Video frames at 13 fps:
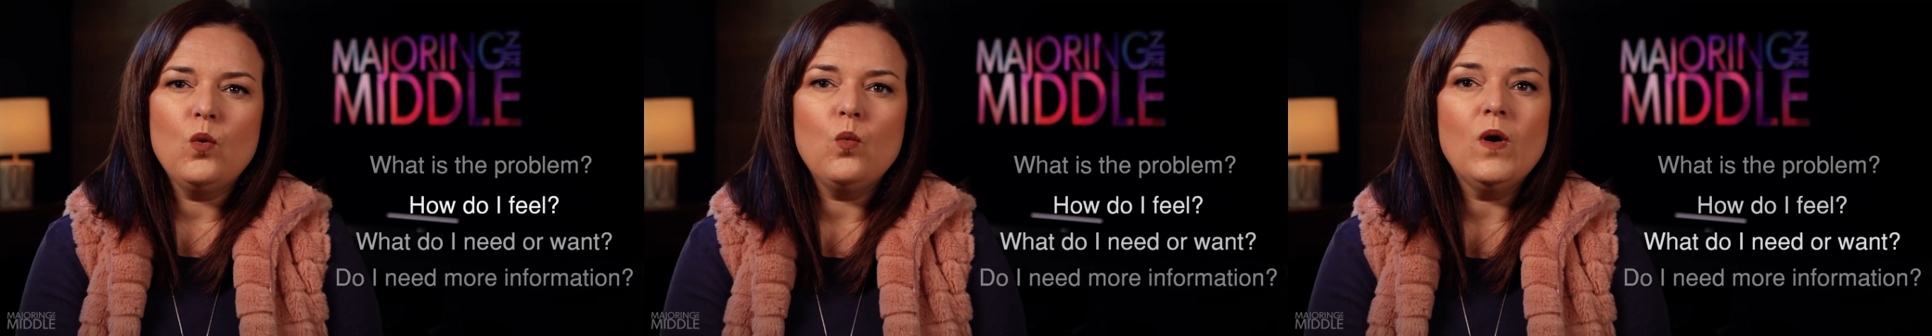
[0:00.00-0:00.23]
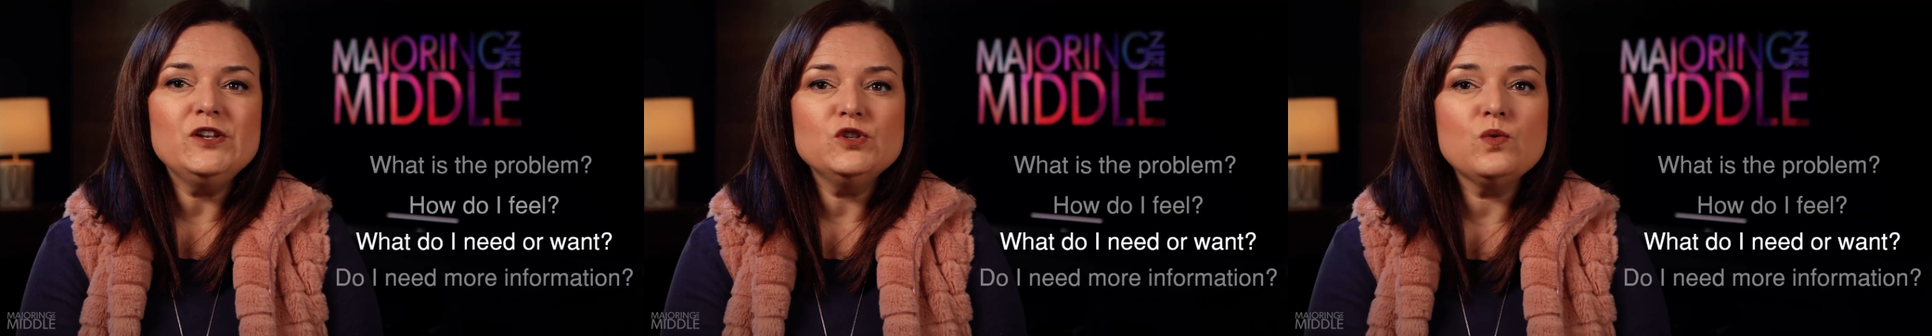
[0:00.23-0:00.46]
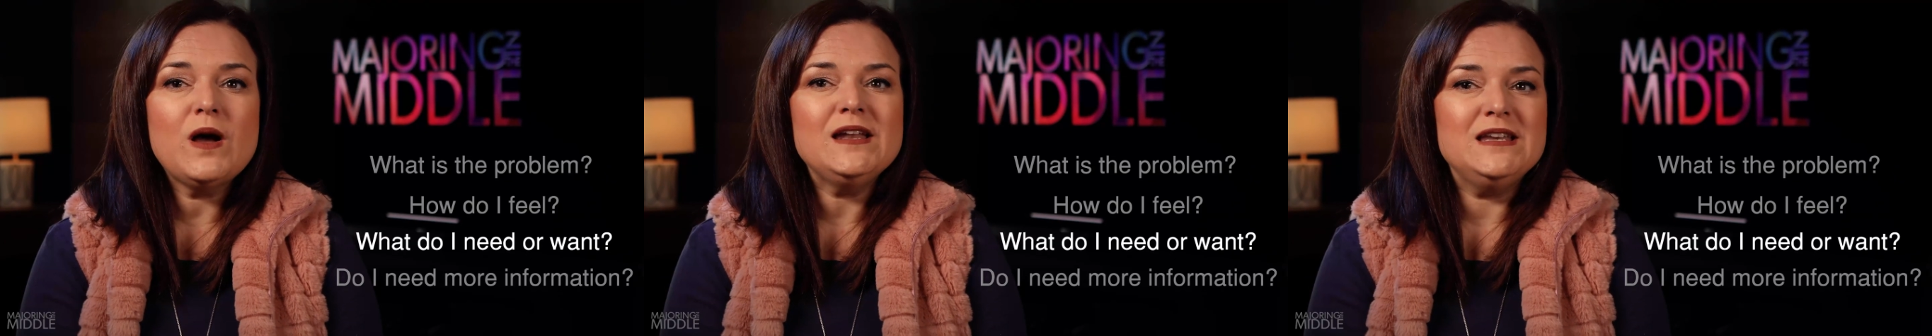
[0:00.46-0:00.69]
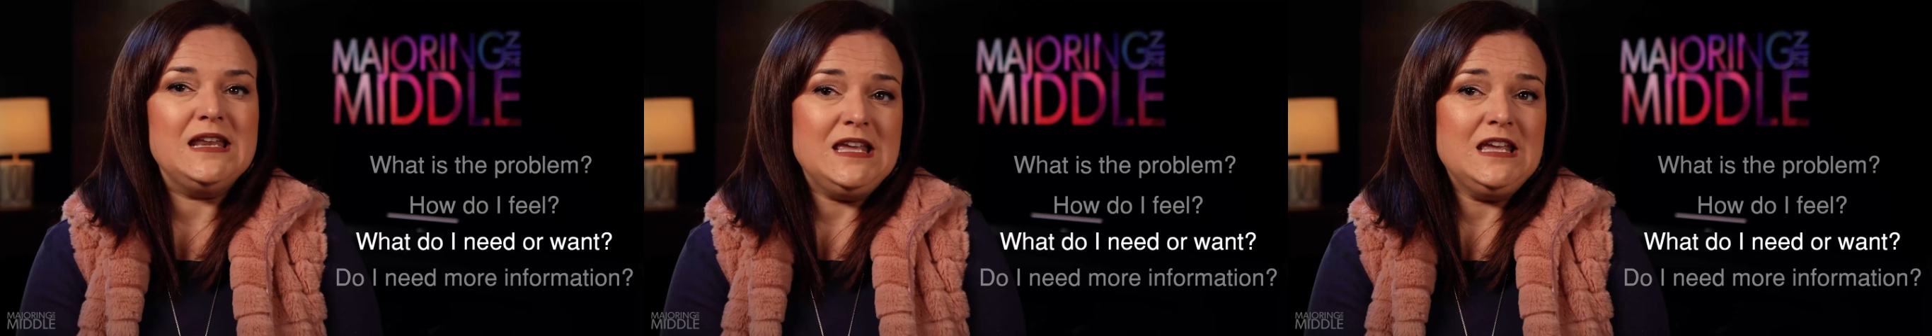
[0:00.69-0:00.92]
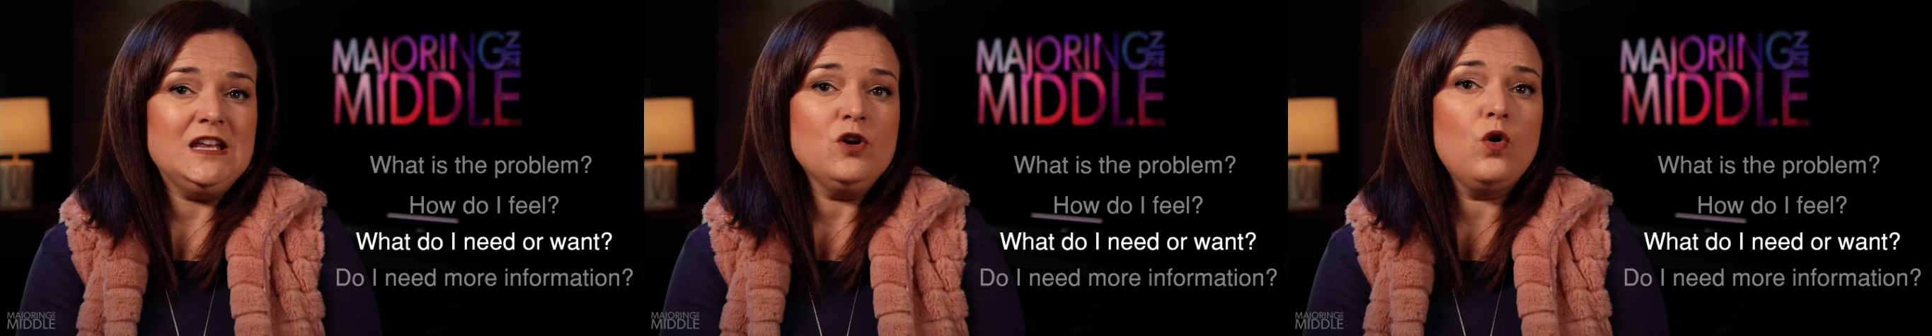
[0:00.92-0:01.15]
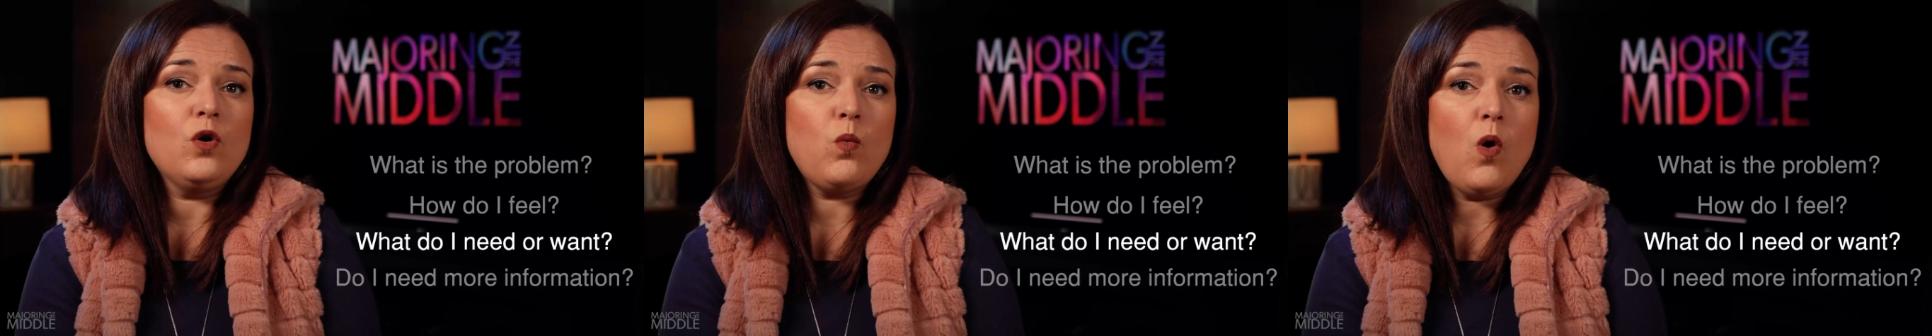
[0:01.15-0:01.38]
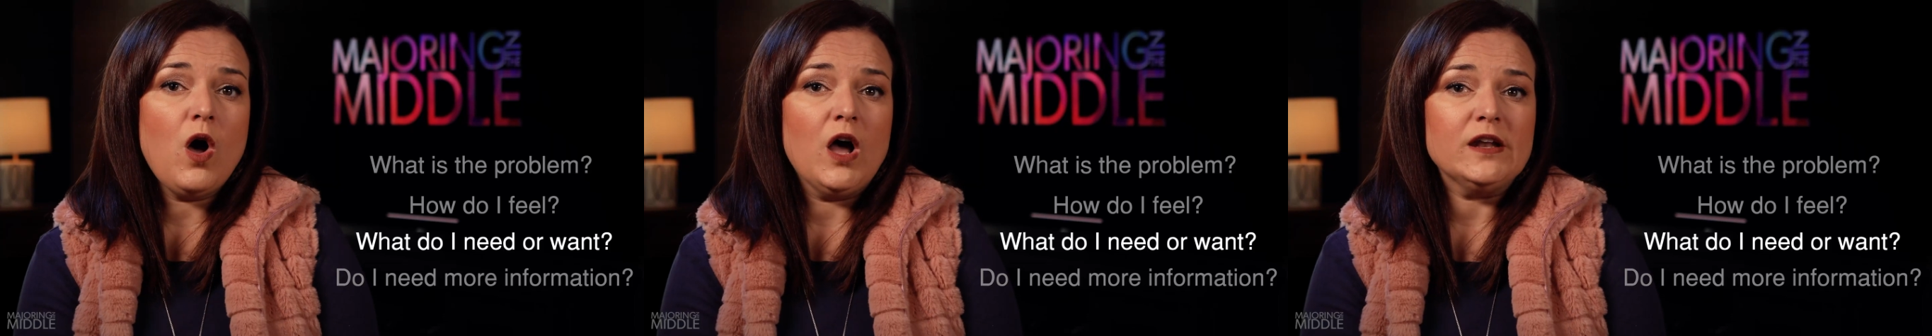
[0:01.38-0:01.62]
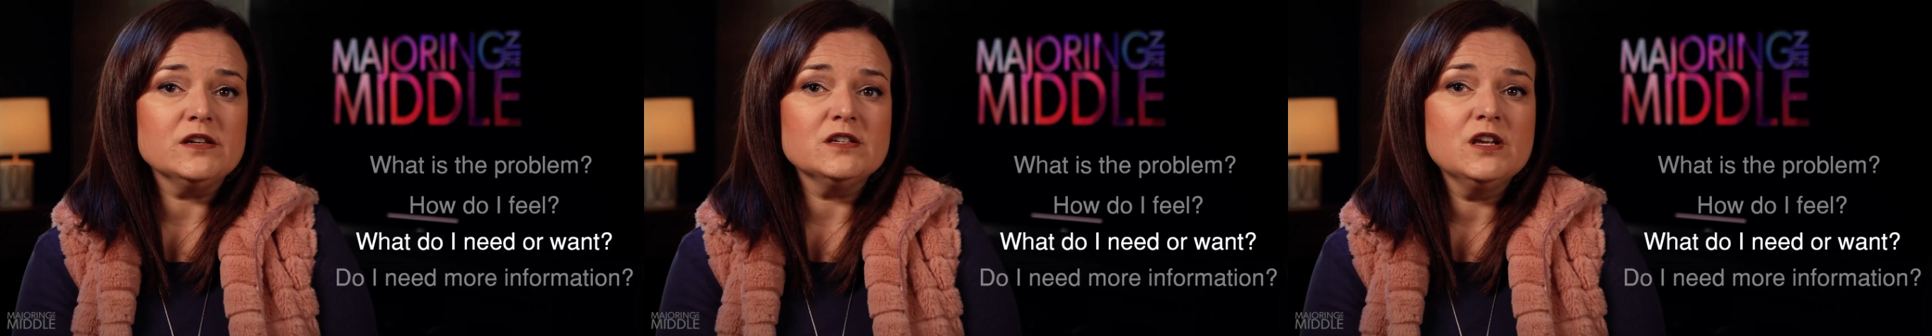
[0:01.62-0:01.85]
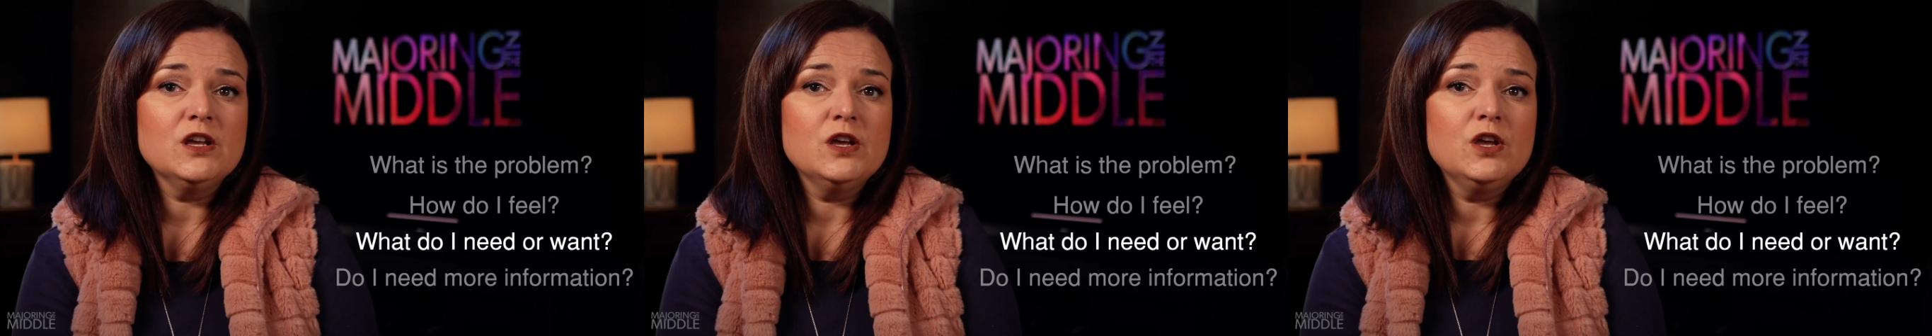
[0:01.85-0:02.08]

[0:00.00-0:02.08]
What do I need or want?